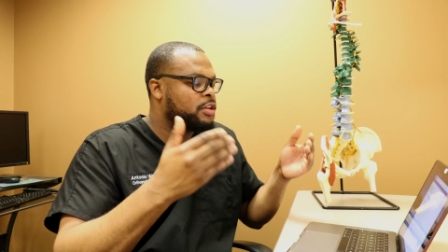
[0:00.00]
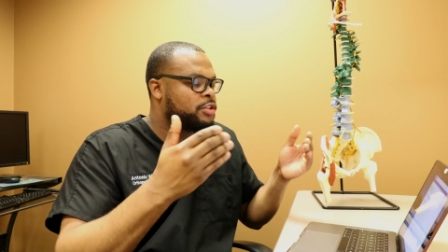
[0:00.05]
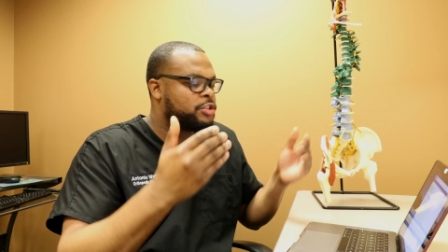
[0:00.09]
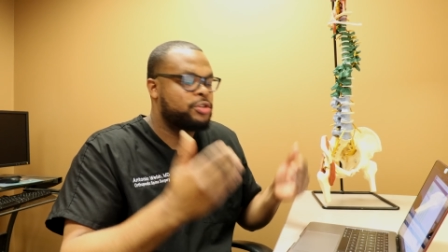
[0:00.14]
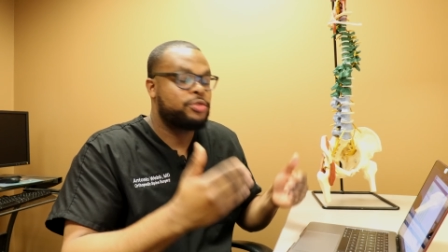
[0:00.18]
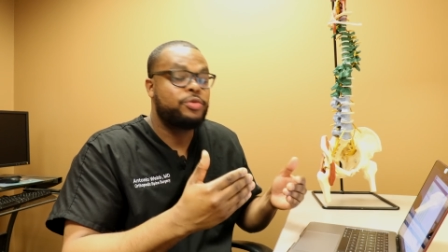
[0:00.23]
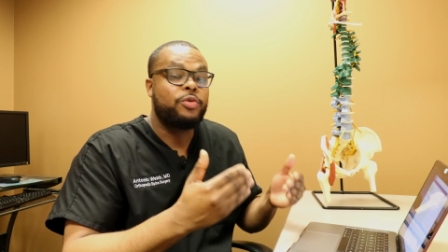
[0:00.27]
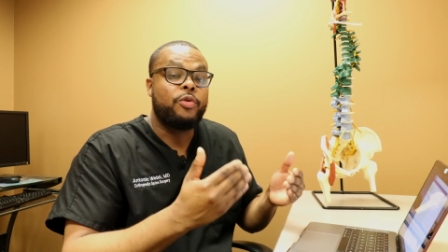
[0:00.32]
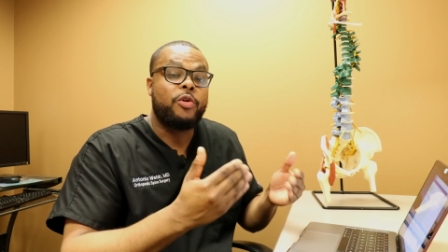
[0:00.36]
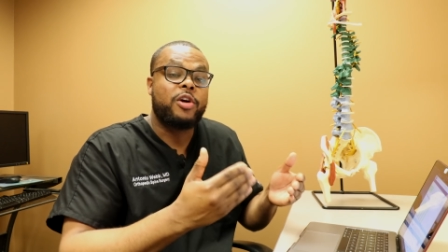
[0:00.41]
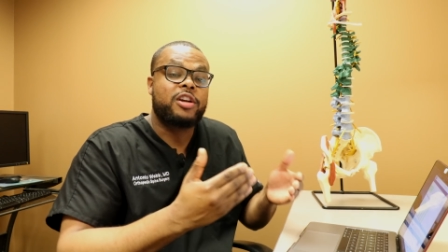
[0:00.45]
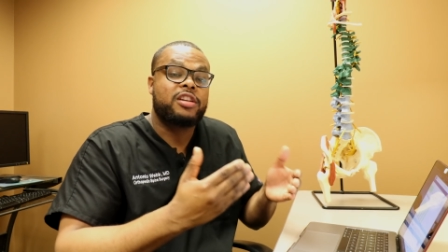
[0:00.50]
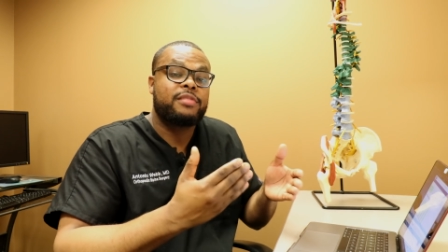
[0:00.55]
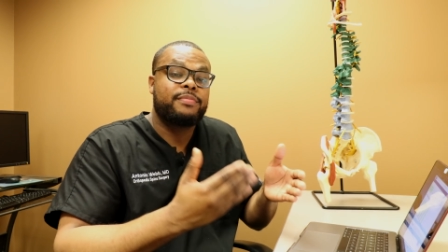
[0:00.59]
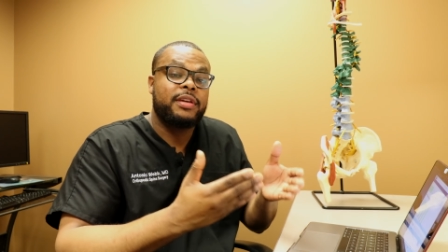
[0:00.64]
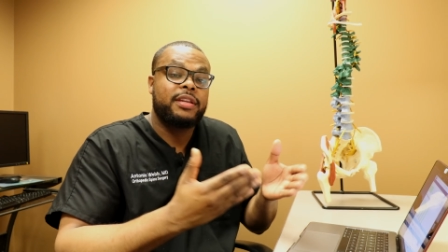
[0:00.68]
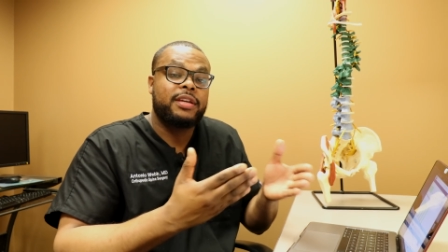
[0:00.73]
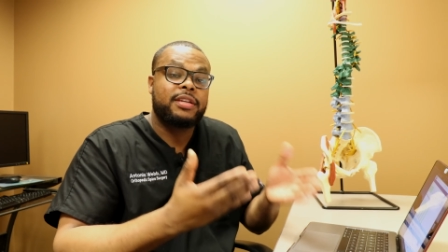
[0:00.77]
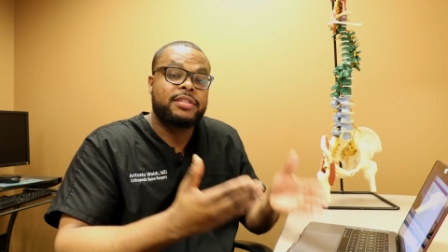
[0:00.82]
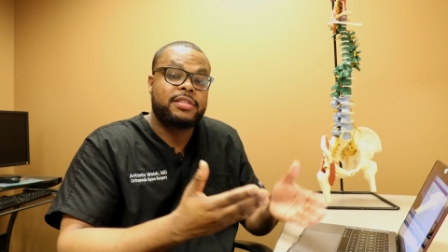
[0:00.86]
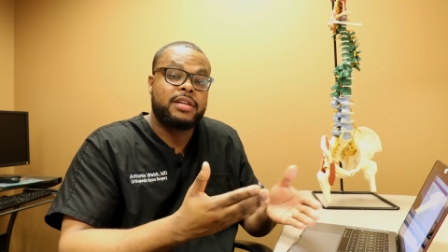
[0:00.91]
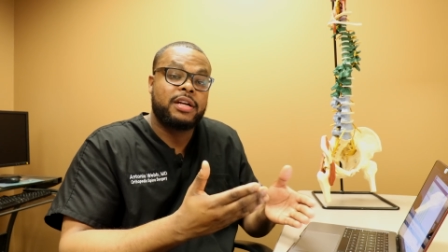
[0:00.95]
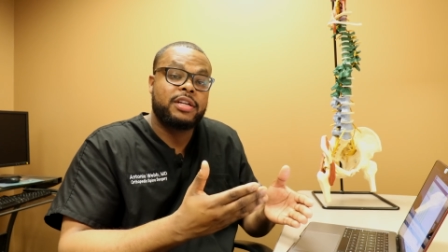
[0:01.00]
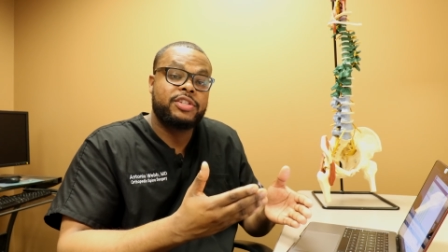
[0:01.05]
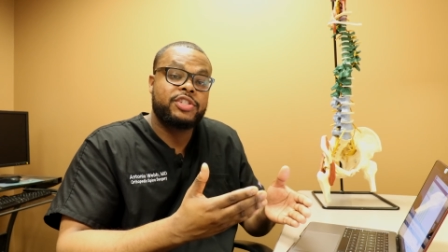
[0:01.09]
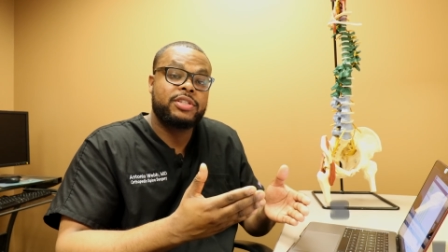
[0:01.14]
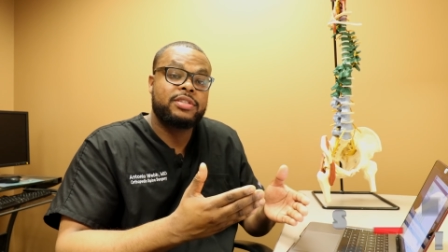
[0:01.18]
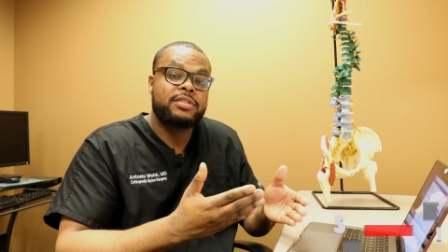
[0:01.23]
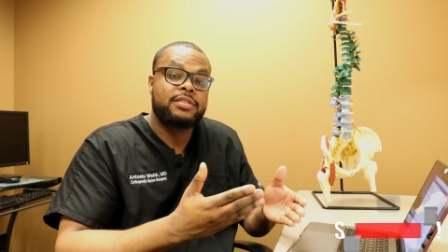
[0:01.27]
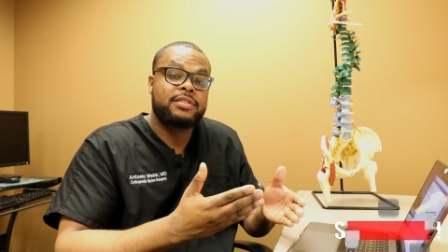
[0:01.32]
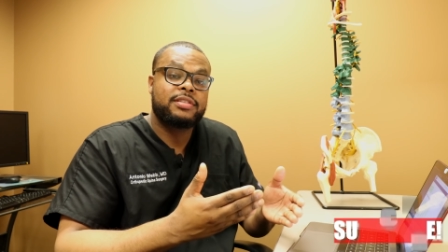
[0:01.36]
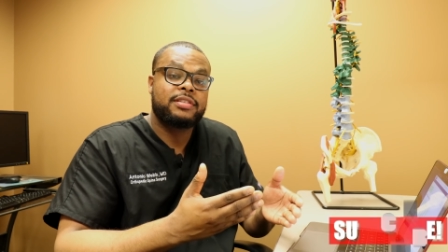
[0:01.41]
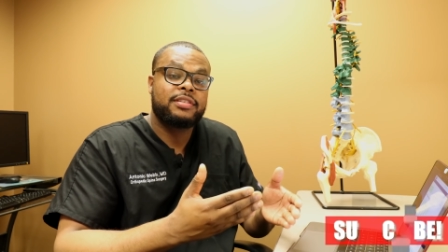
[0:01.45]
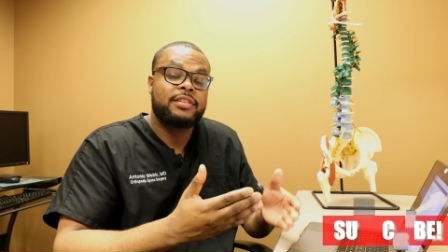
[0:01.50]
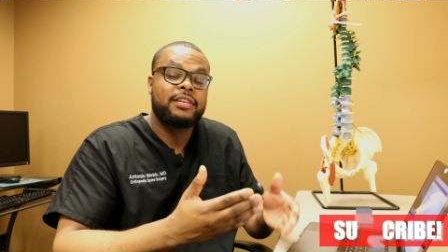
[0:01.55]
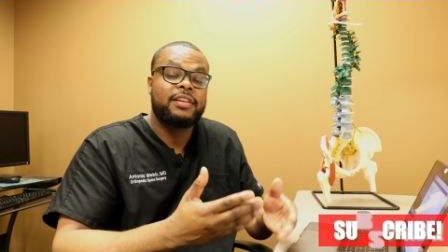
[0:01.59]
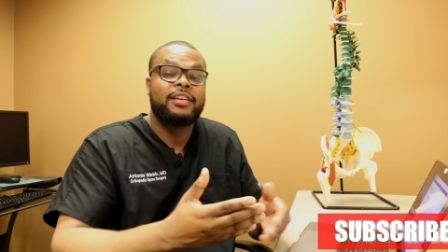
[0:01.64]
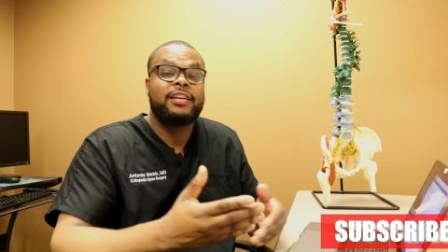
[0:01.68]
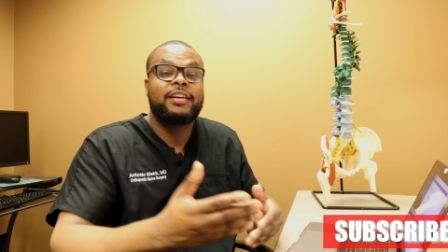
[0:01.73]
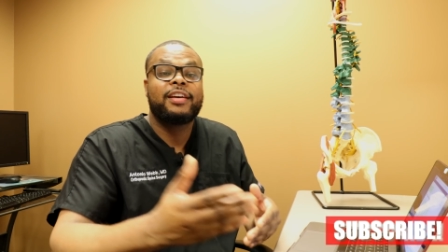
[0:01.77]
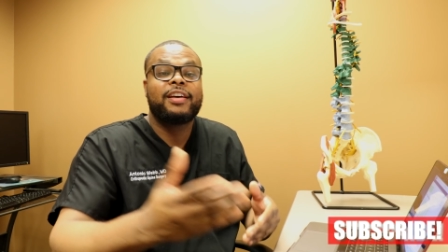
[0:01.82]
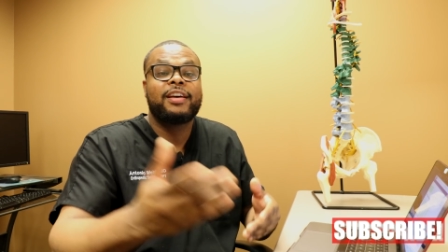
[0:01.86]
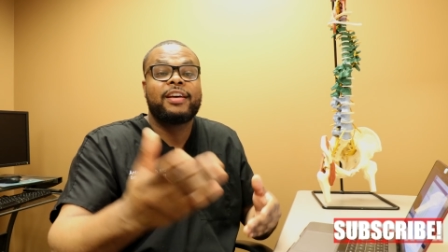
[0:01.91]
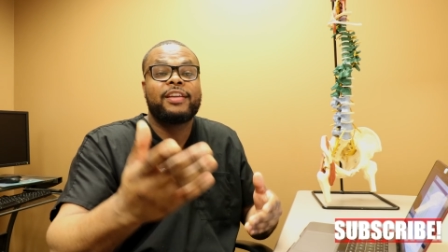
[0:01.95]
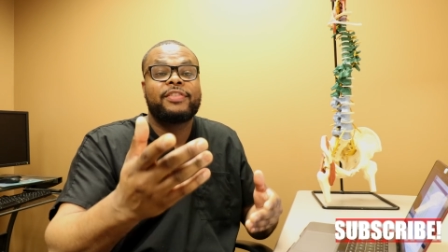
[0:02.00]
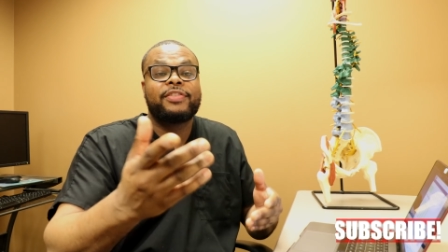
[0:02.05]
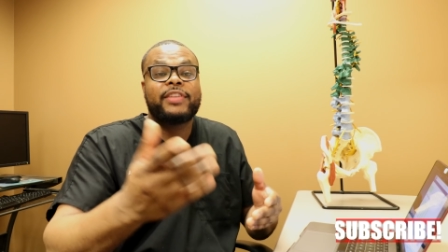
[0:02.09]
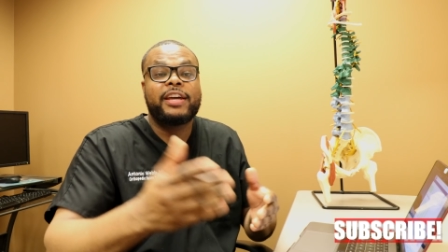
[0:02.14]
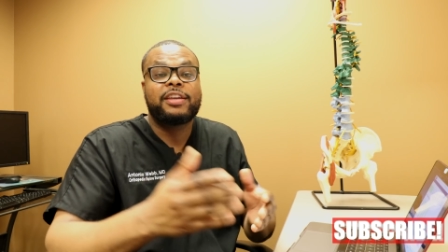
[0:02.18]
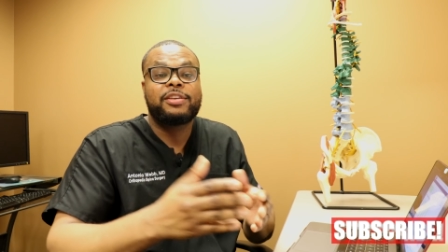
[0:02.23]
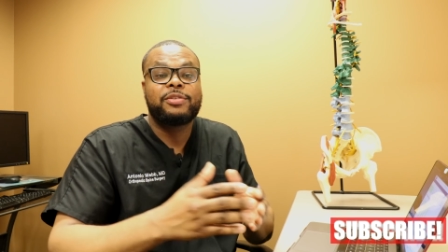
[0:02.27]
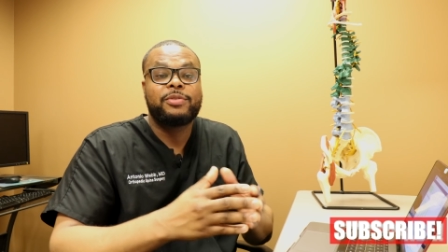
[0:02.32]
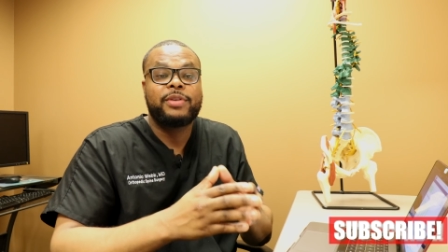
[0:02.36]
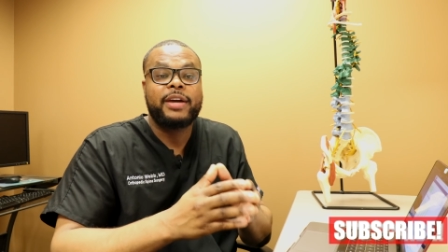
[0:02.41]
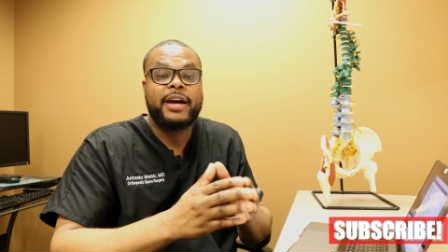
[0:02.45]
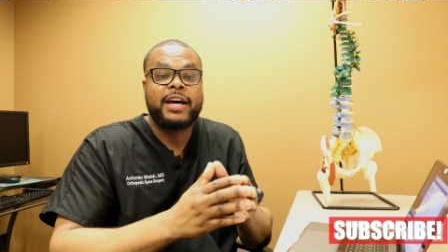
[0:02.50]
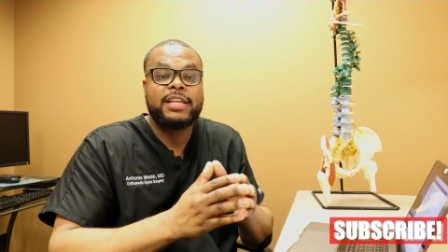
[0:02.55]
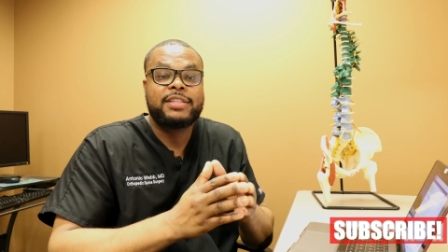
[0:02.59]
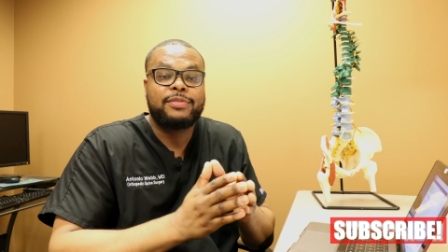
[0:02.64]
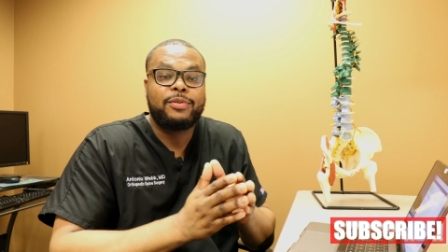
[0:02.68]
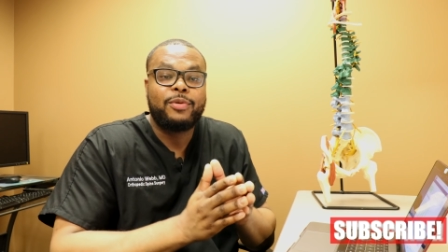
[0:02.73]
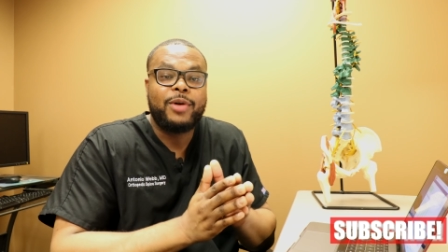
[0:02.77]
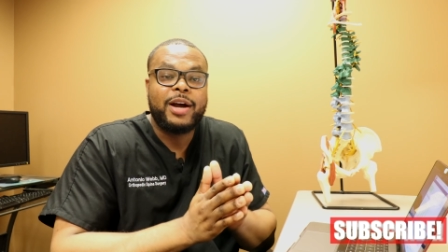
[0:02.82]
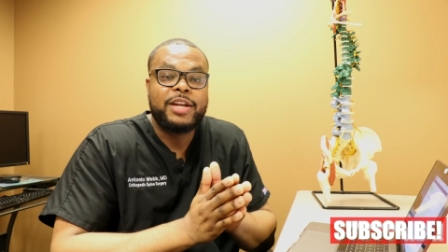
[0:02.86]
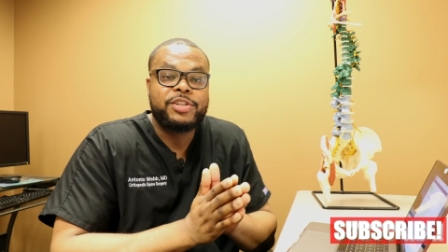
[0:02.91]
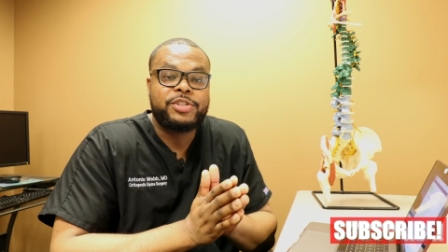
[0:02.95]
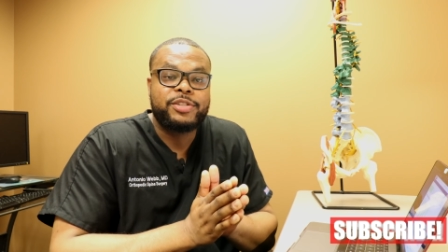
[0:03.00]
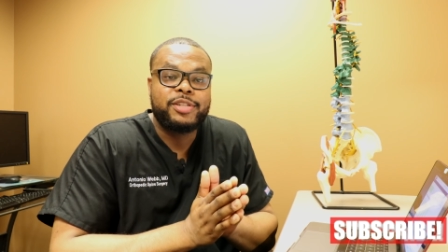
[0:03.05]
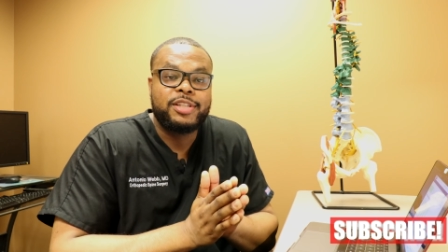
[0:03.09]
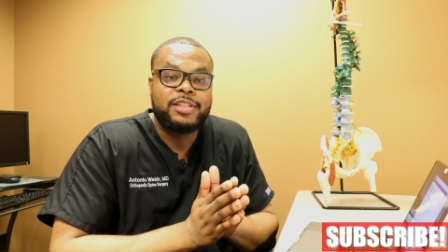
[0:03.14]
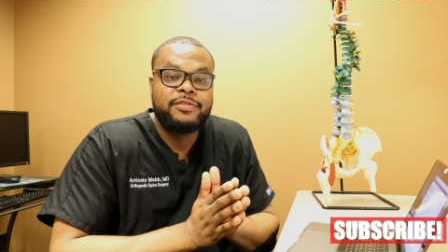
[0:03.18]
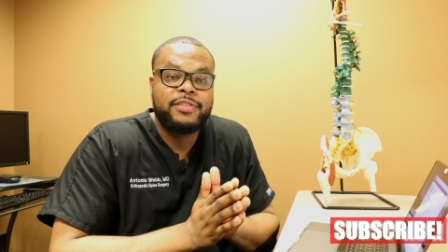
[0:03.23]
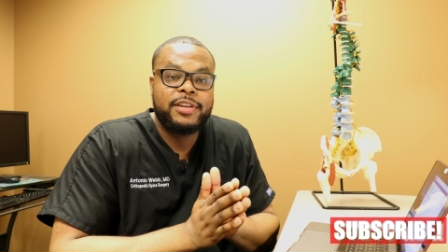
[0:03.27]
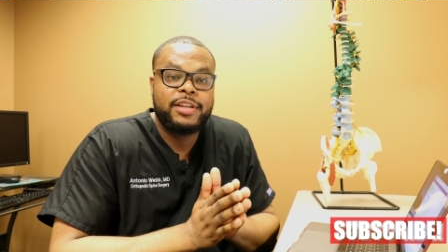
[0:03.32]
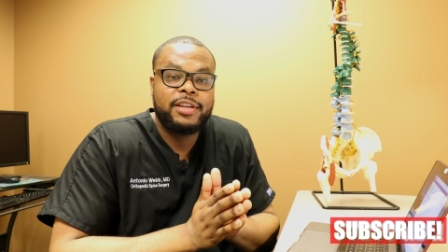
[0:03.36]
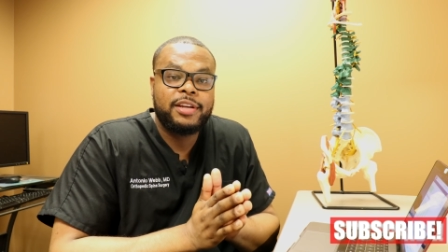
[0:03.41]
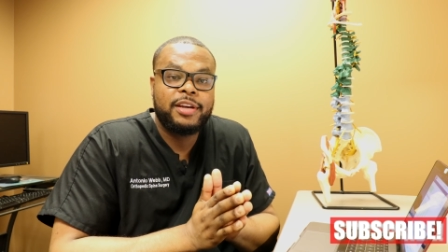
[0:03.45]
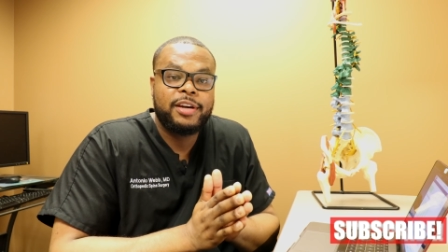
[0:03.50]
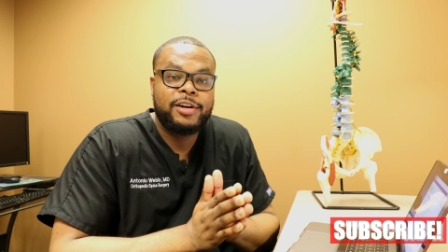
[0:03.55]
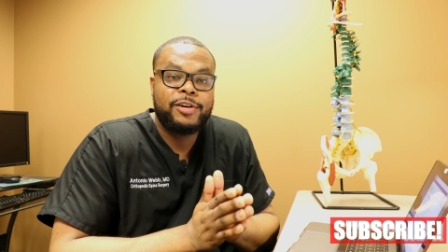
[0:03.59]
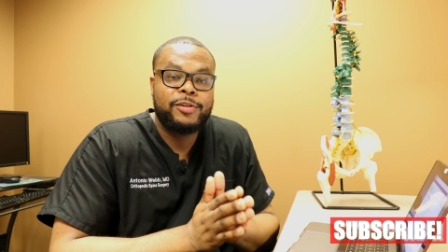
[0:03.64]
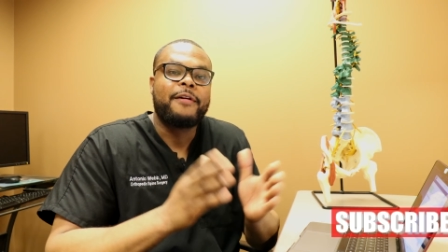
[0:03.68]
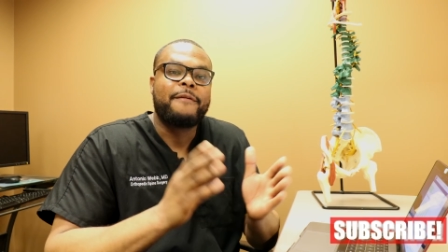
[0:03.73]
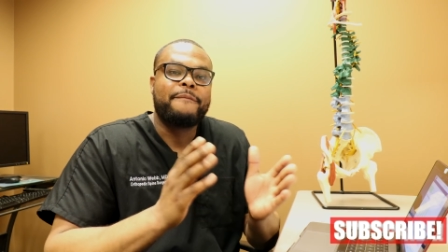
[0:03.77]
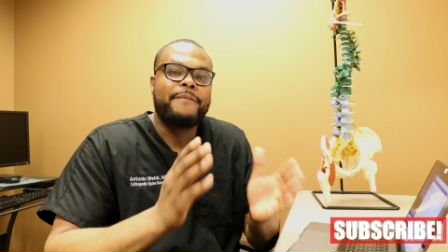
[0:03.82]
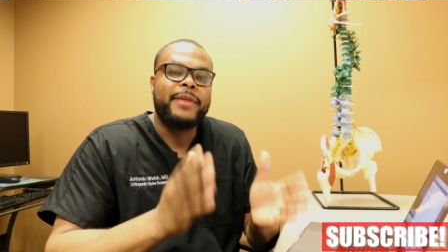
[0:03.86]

to orthopedic surgeons. Thank you guys for watching this video.